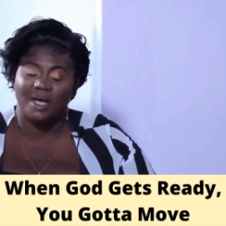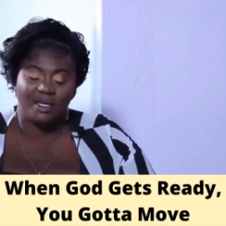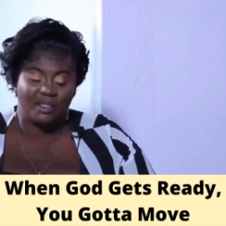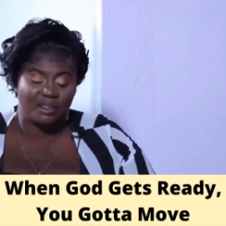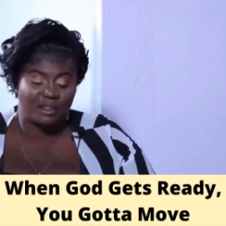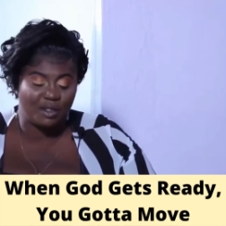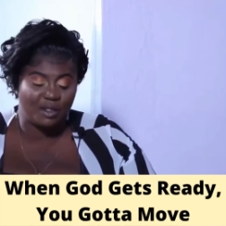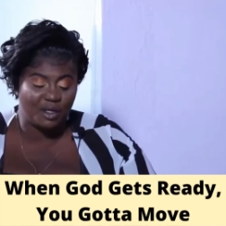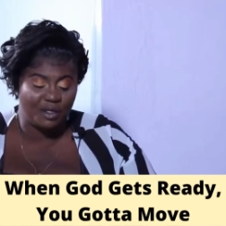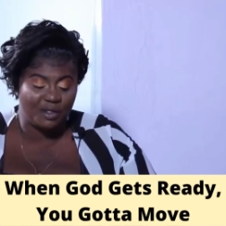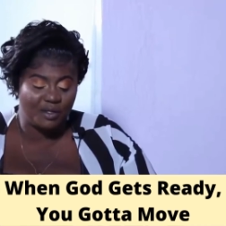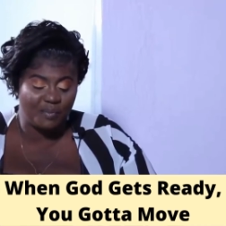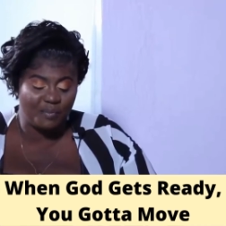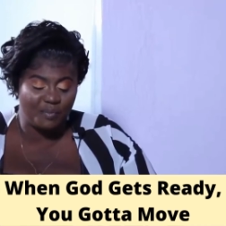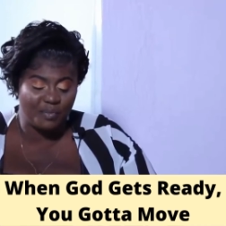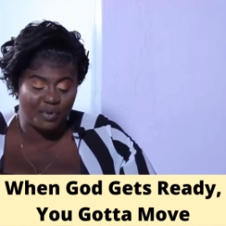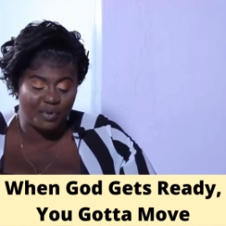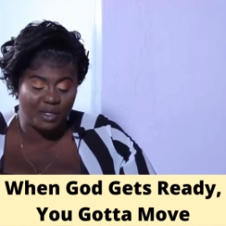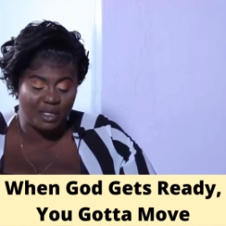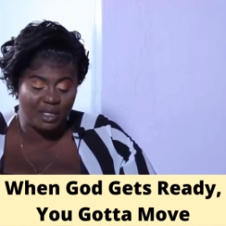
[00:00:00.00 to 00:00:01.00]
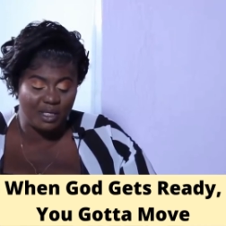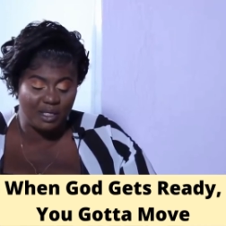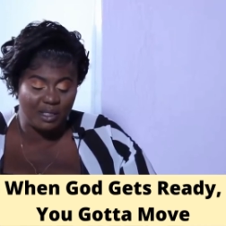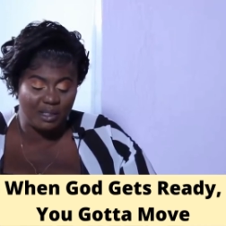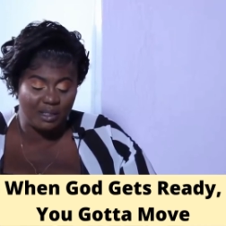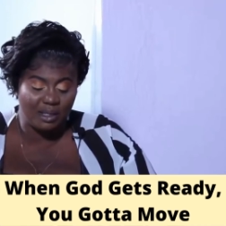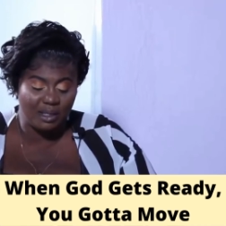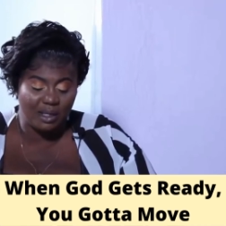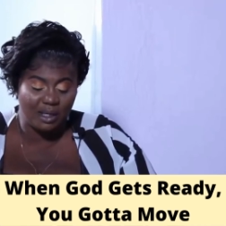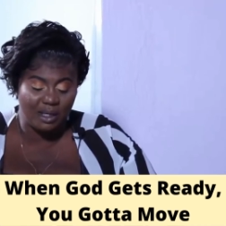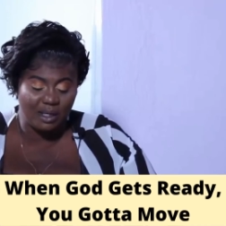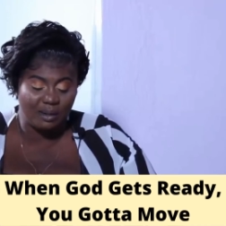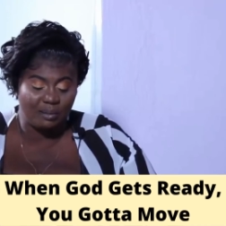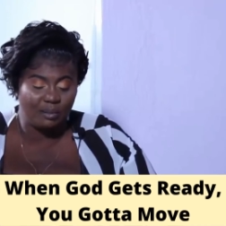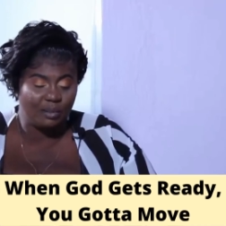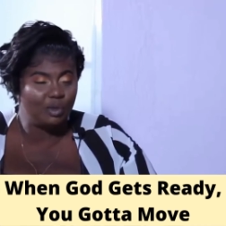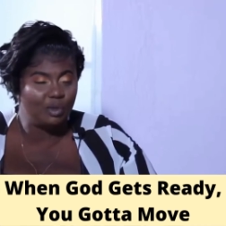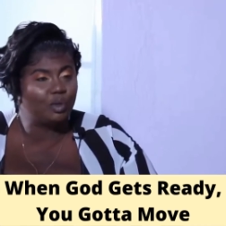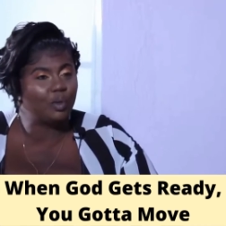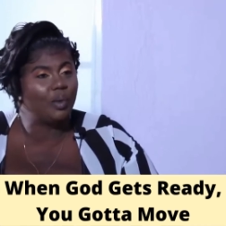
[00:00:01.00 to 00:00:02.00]
I saw them bringing
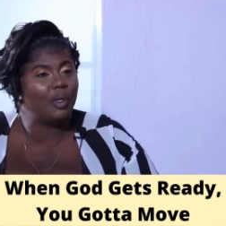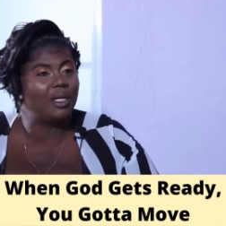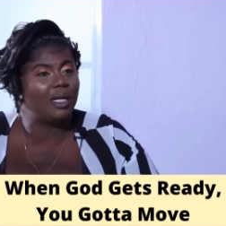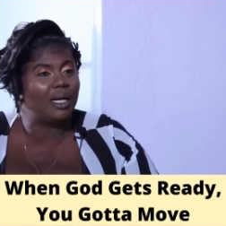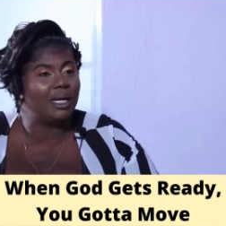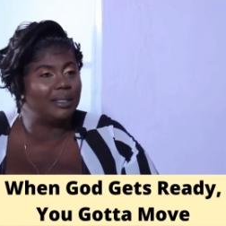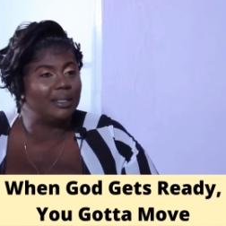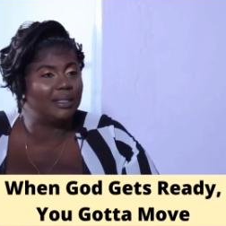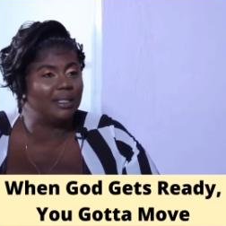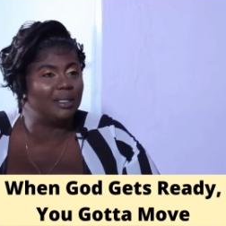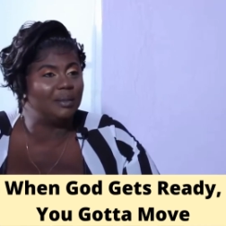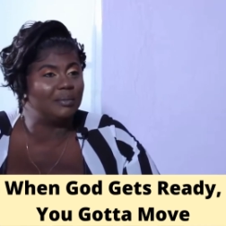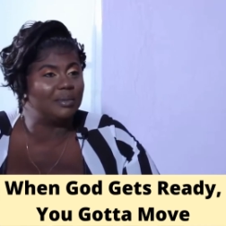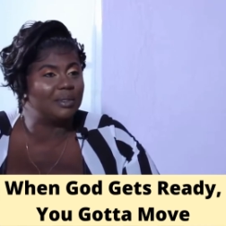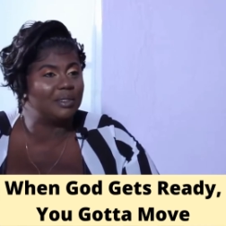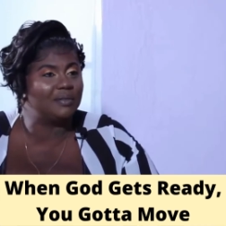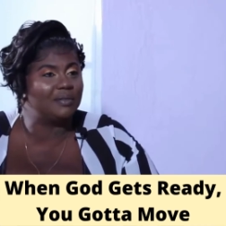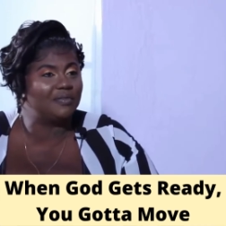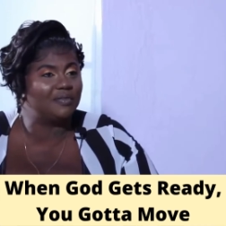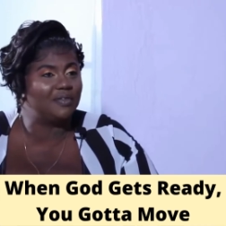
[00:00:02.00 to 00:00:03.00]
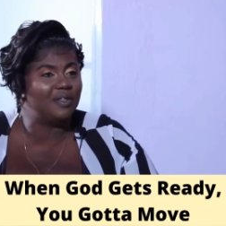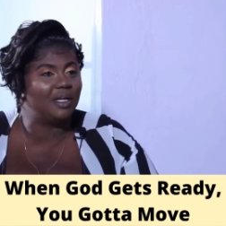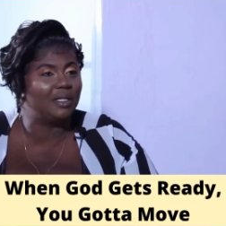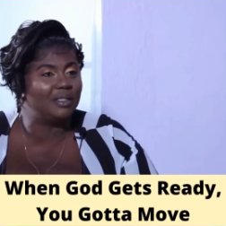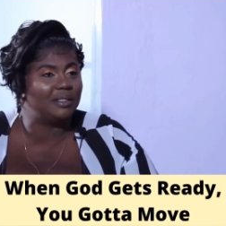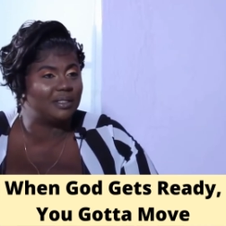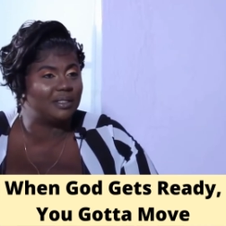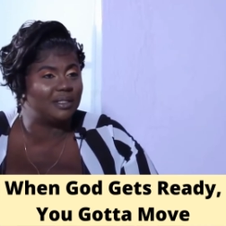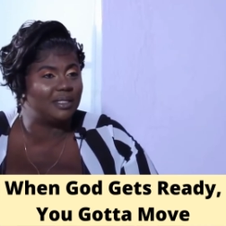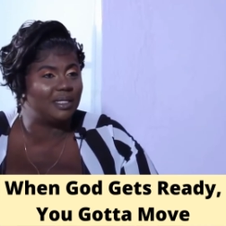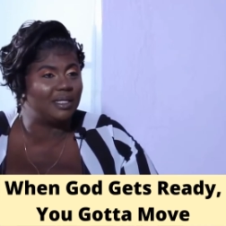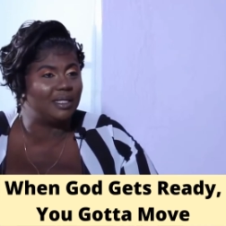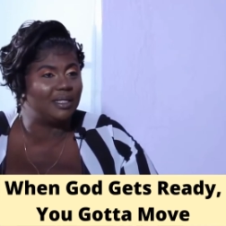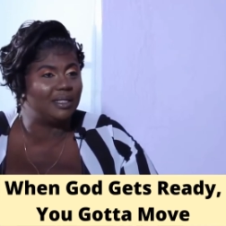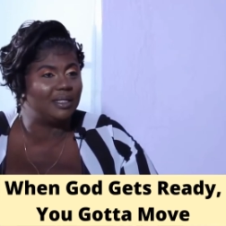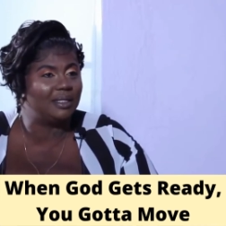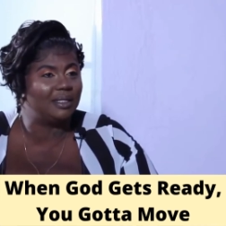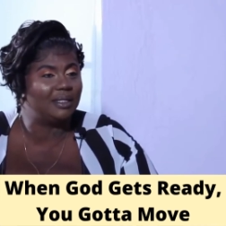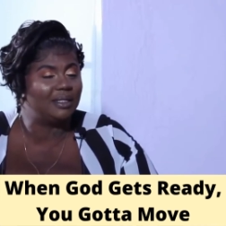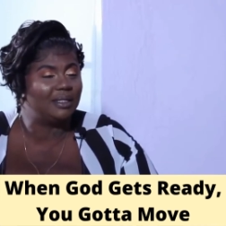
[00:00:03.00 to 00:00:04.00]
in Joel and them's
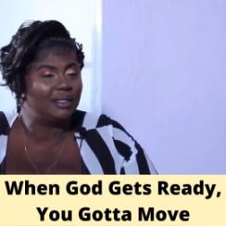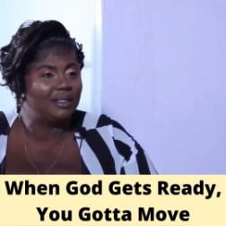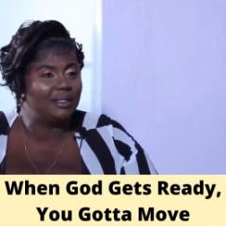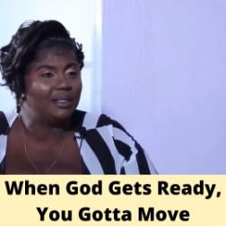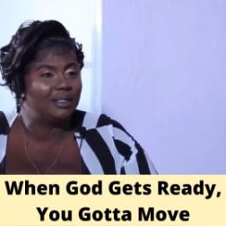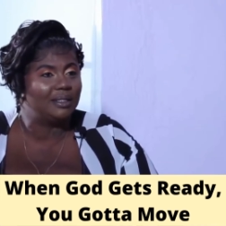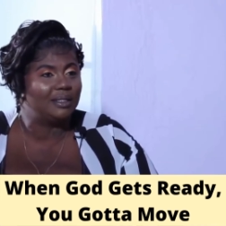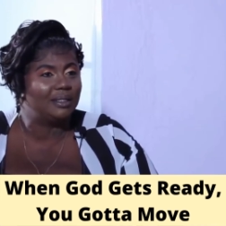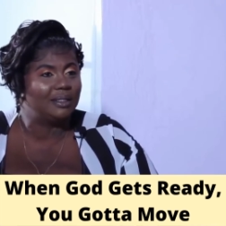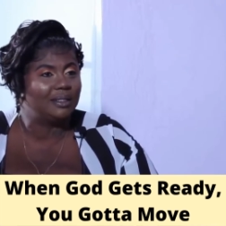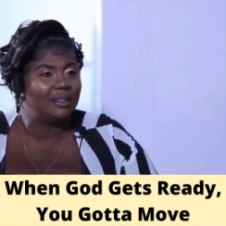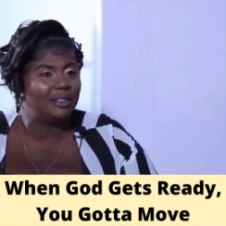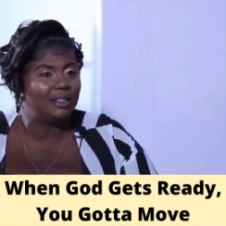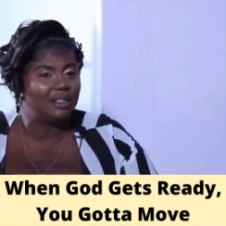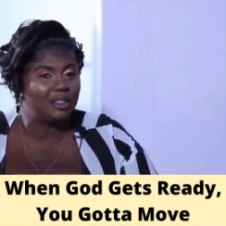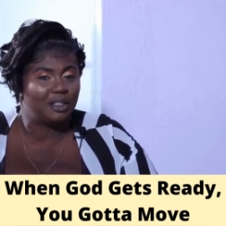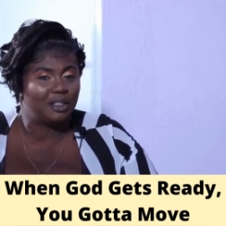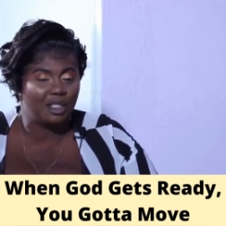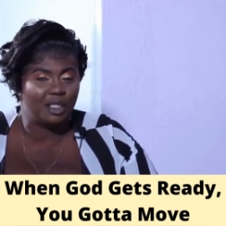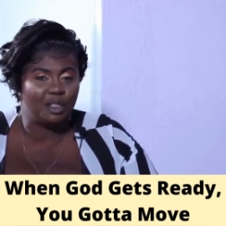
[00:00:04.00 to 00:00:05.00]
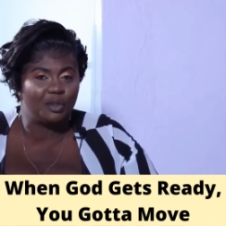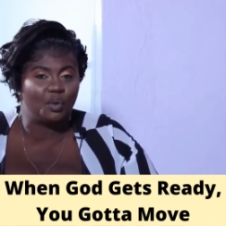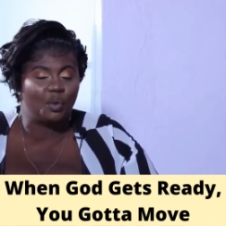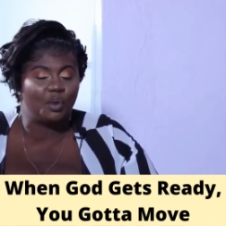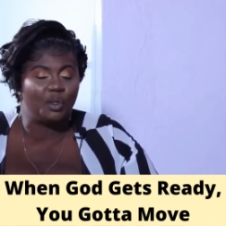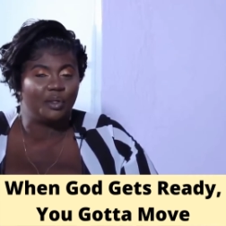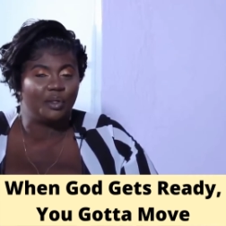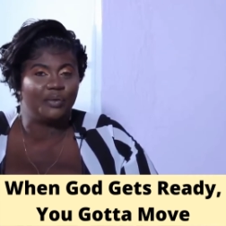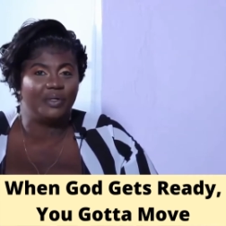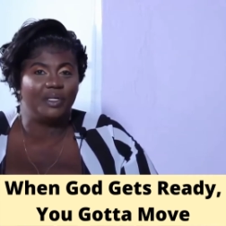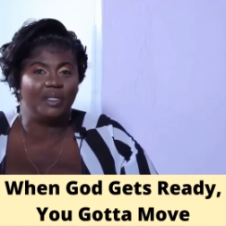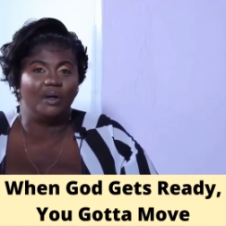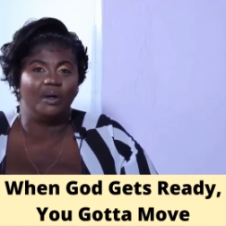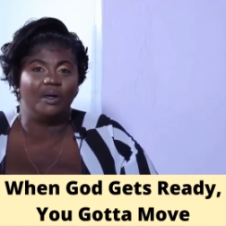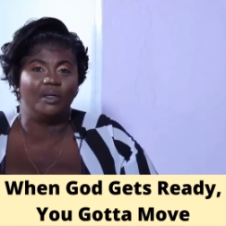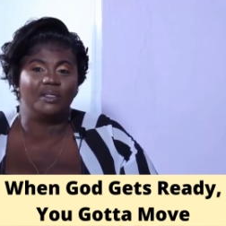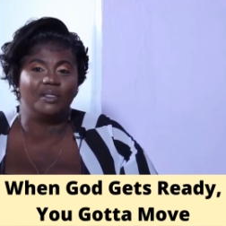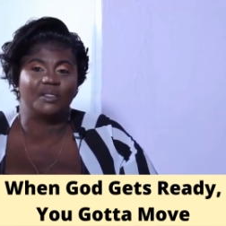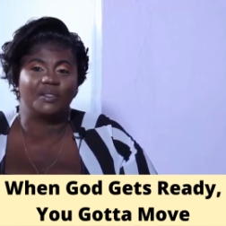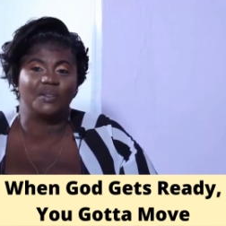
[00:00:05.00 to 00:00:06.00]
fiance. They took her in
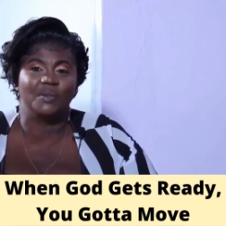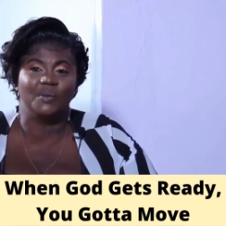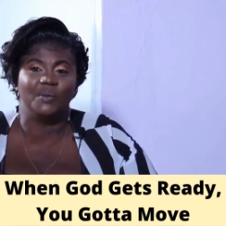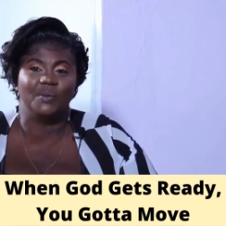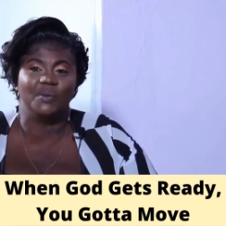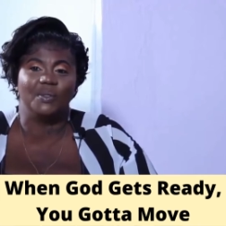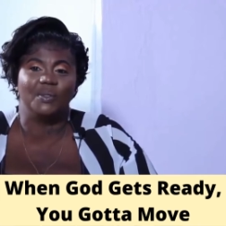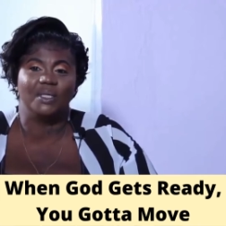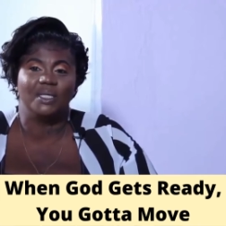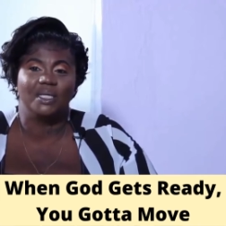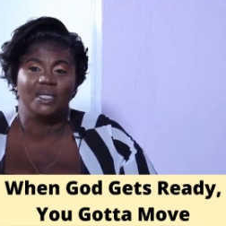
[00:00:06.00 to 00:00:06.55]
also.